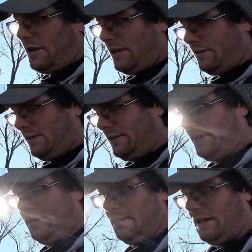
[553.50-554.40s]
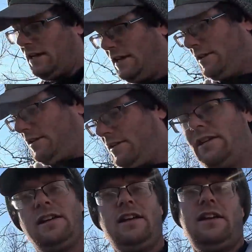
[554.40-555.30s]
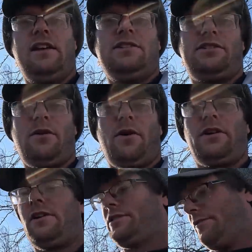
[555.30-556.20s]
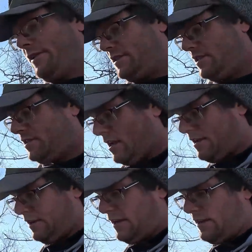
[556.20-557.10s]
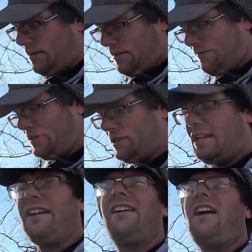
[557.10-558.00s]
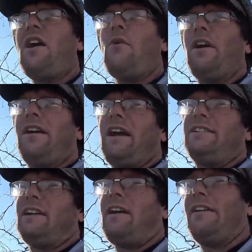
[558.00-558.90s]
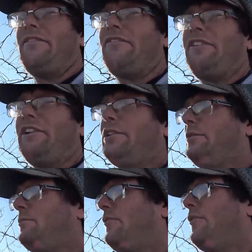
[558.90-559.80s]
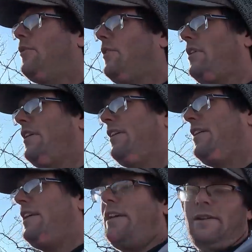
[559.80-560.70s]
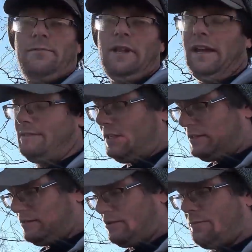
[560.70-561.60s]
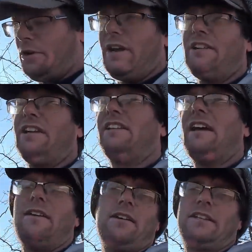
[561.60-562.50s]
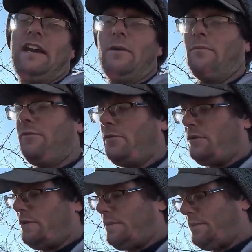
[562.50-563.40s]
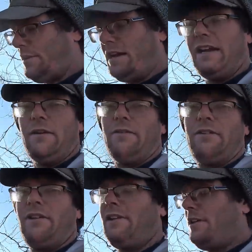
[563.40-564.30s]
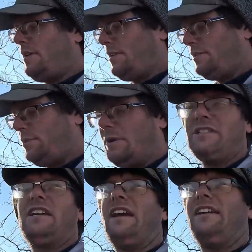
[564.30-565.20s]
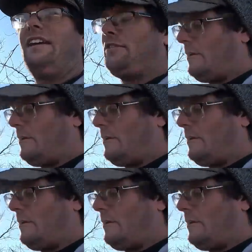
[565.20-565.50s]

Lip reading: done and start working on some fences. I got hot wire I got to tear out of a field before plant season, so I'm gonna go ahead and get that knocked out before I get too busy. I ain't gonna have